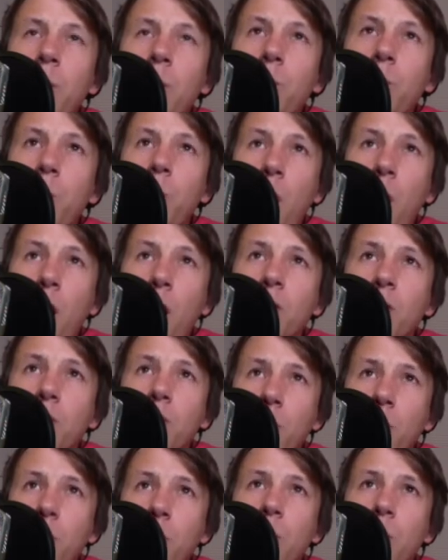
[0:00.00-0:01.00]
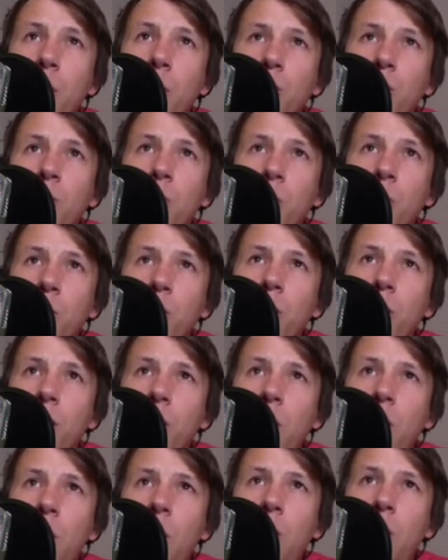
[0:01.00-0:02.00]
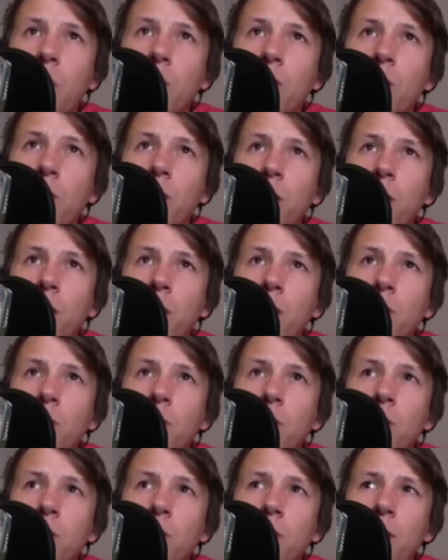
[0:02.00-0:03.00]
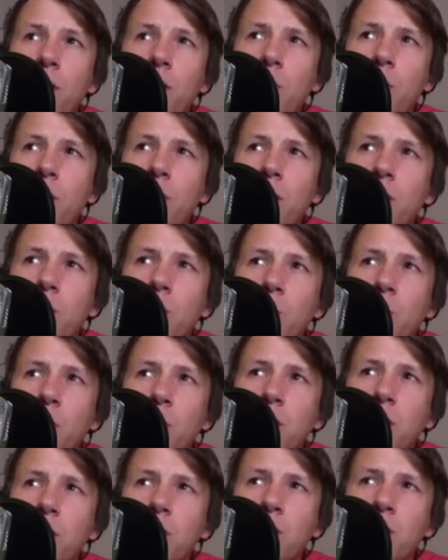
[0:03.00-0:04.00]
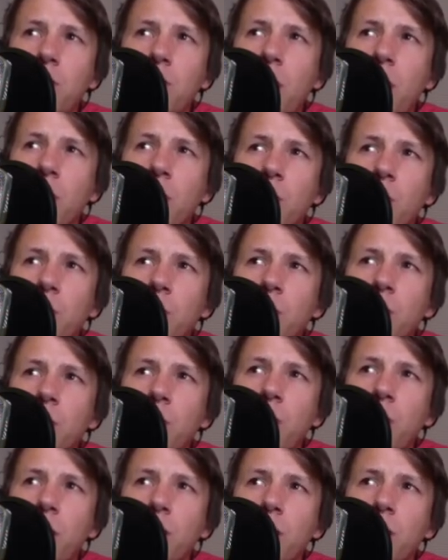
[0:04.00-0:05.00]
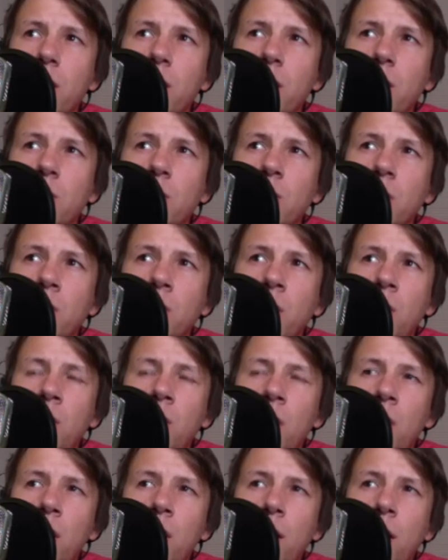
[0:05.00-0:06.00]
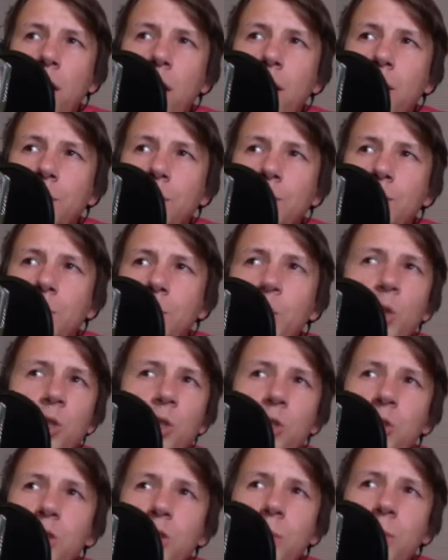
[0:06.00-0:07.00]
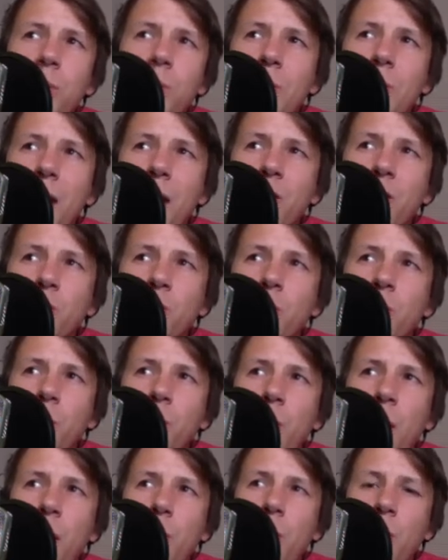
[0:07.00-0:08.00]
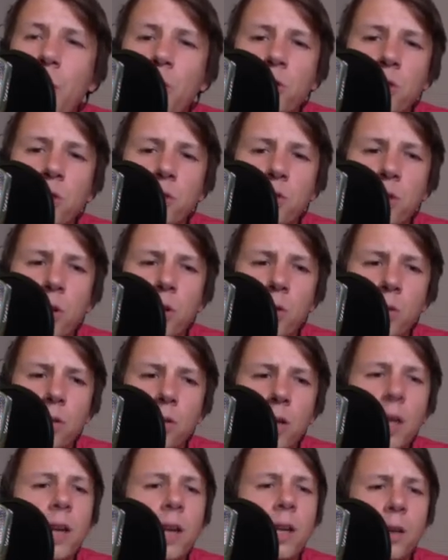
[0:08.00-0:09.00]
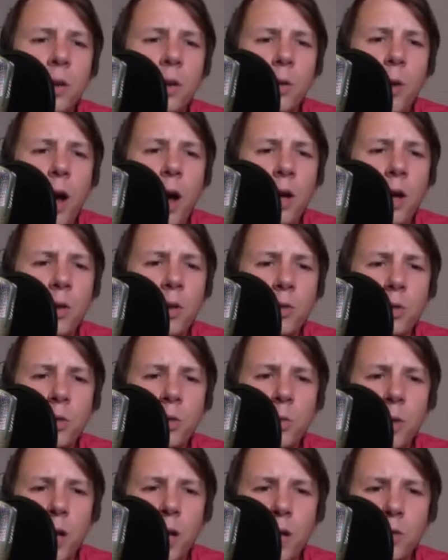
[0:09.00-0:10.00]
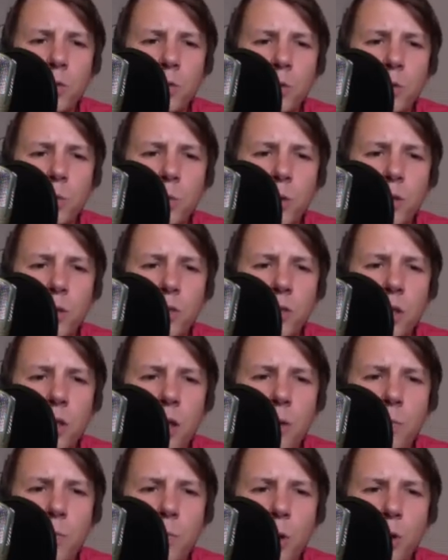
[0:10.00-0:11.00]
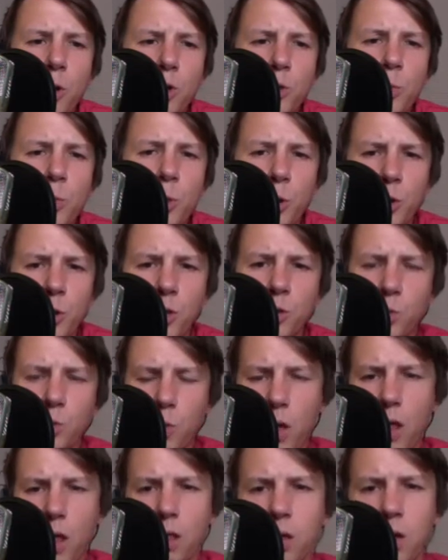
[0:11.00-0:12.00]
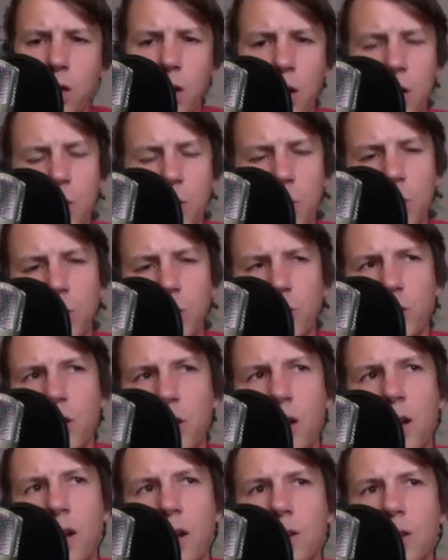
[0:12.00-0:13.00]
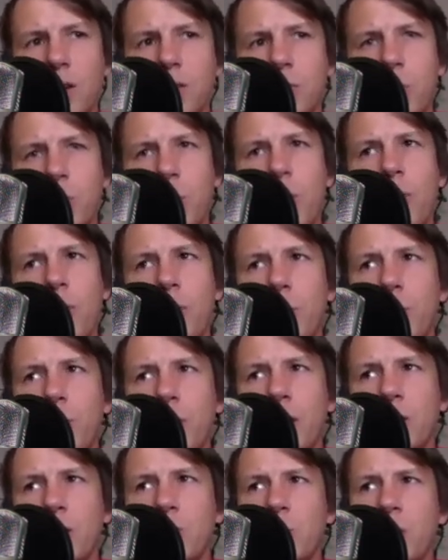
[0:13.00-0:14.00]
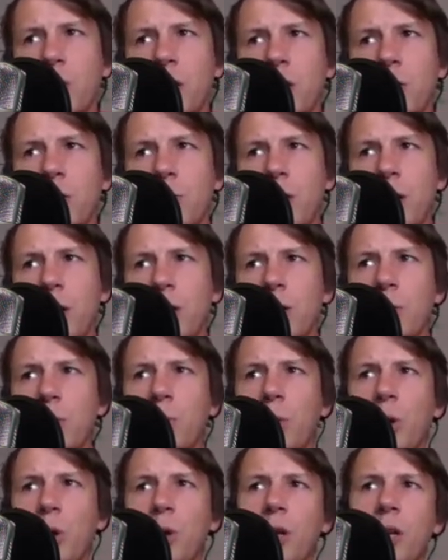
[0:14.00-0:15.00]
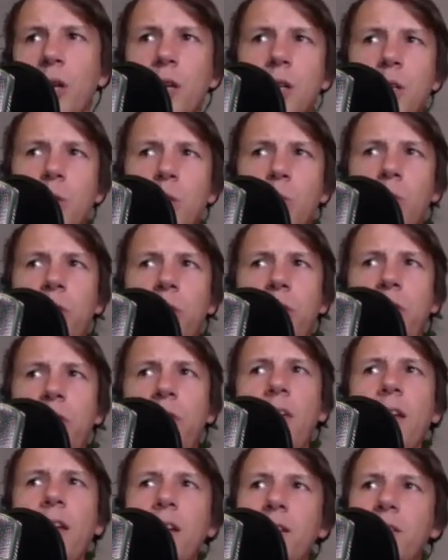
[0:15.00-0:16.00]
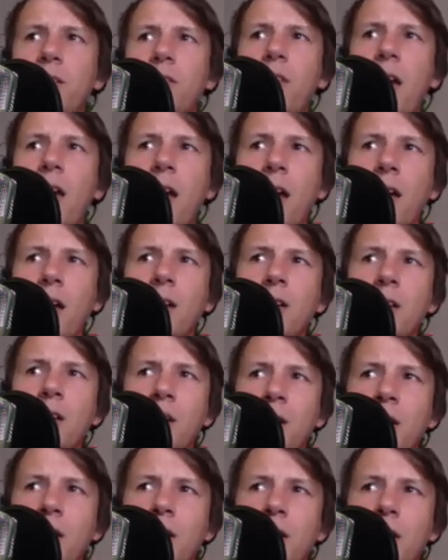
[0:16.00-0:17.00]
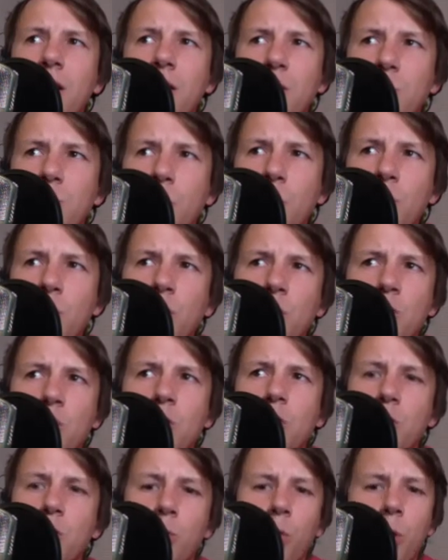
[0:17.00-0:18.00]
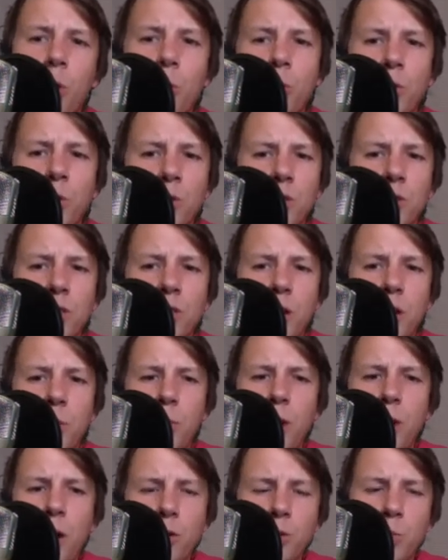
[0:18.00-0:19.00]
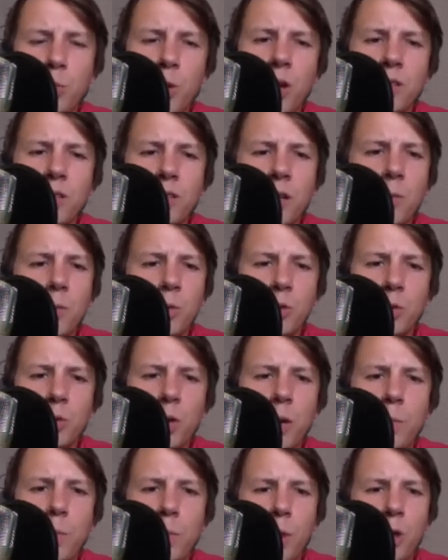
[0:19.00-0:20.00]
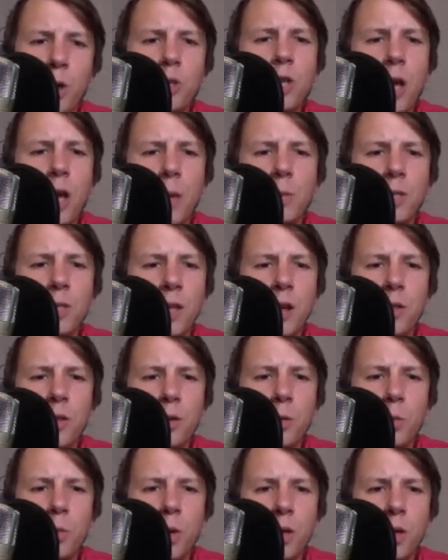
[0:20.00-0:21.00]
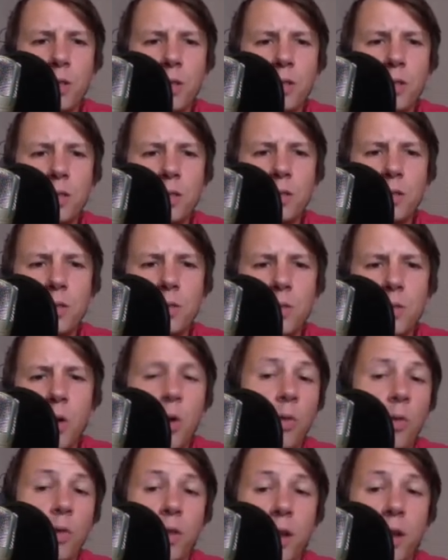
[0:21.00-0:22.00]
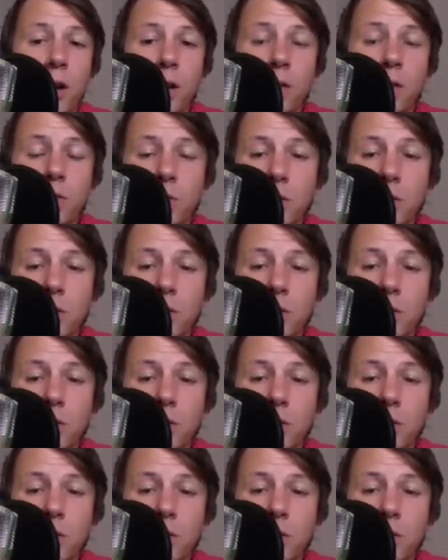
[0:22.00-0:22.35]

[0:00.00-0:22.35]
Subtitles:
walked Old Marsh Road, like all of it. I think we had some Wilson's phalaropes in there that day. There's just something magical about marshes though. And in Ohio too, we got to experience a lot of marsh birding as well, which we were at the biggest week in American birding, and you would think that it's mostly just the warblers and stuff, but I was surprised how much great marsh habitat there was over there.